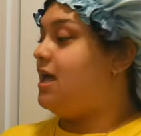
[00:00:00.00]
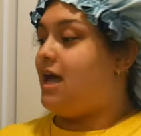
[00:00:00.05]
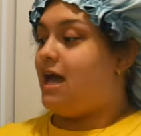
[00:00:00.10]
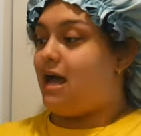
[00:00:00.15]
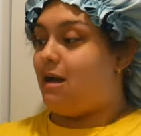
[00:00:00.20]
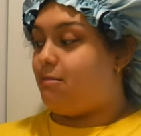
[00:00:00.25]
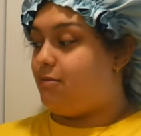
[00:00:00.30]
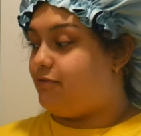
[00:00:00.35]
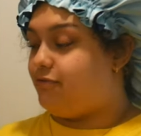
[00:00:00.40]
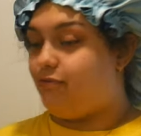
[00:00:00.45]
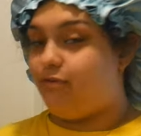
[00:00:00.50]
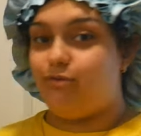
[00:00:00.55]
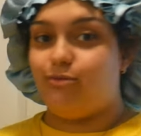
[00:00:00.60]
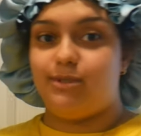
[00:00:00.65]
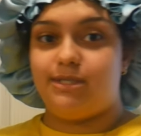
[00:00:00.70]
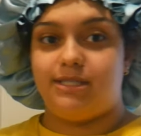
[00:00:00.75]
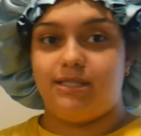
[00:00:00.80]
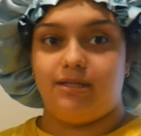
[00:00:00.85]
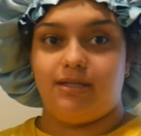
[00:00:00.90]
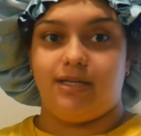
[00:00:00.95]
I'm gonna fold
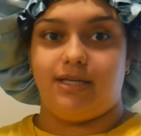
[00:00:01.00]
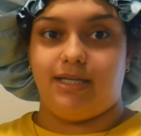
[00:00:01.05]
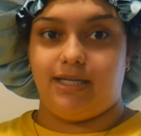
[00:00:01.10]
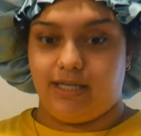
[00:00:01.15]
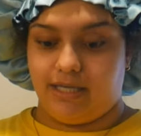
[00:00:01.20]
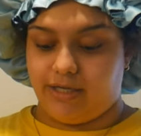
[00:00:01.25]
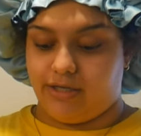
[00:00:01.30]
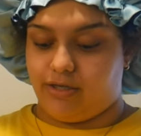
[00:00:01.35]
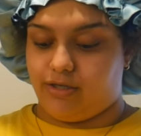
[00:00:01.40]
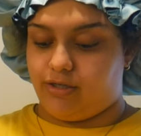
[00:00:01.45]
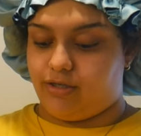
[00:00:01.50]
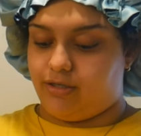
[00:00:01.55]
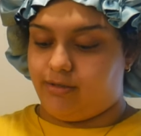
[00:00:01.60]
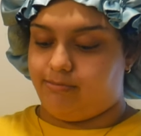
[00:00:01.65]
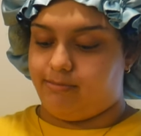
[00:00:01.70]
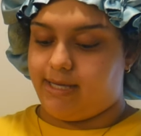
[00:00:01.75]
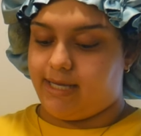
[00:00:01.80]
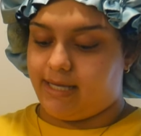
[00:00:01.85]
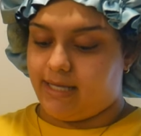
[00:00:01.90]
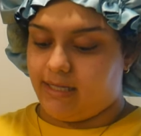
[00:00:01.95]
this in here,
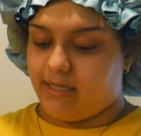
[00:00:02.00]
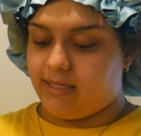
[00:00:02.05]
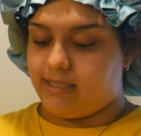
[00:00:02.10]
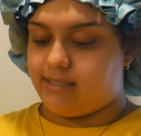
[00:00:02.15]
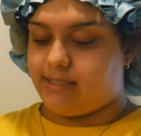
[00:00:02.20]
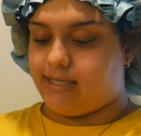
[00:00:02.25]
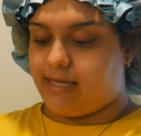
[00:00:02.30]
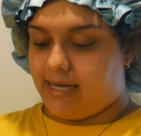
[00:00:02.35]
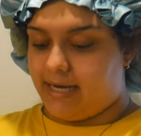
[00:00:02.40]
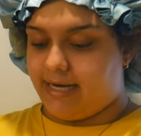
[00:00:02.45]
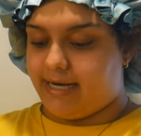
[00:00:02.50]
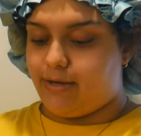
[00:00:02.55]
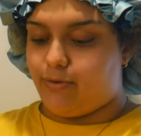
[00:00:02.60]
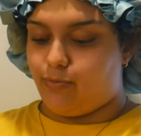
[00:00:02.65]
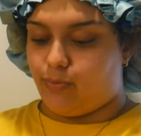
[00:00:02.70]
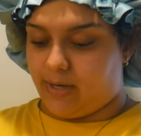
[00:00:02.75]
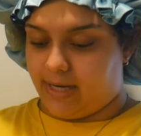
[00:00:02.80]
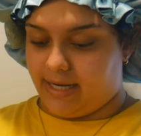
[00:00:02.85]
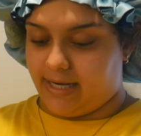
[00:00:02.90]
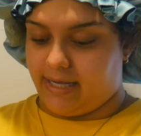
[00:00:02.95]
make it look tidy
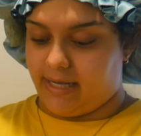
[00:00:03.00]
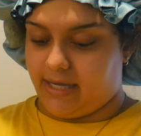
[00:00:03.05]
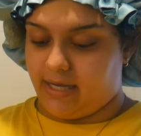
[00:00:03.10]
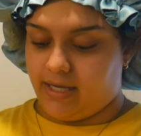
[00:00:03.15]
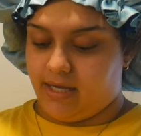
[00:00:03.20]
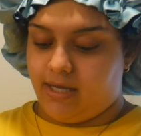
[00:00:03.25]
whitey.